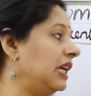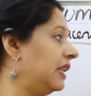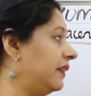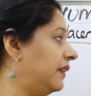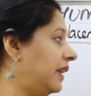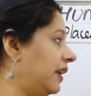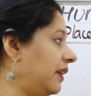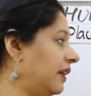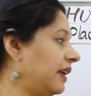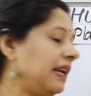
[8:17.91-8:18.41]

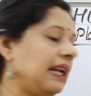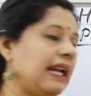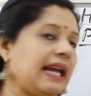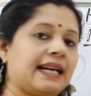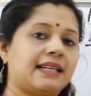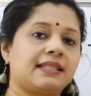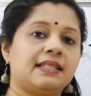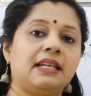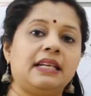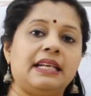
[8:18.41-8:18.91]
Then
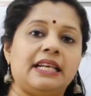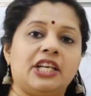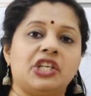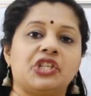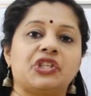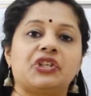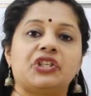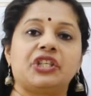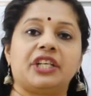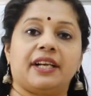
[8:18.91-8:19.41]
relaxin,
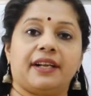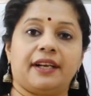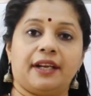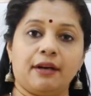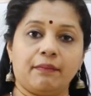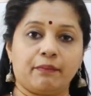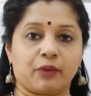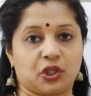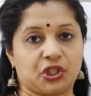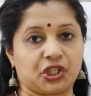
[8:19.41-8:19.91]
estrogen and
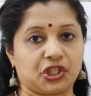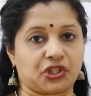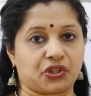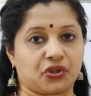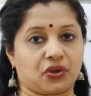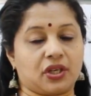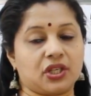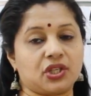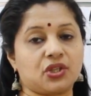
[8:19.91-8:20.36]
progesterone.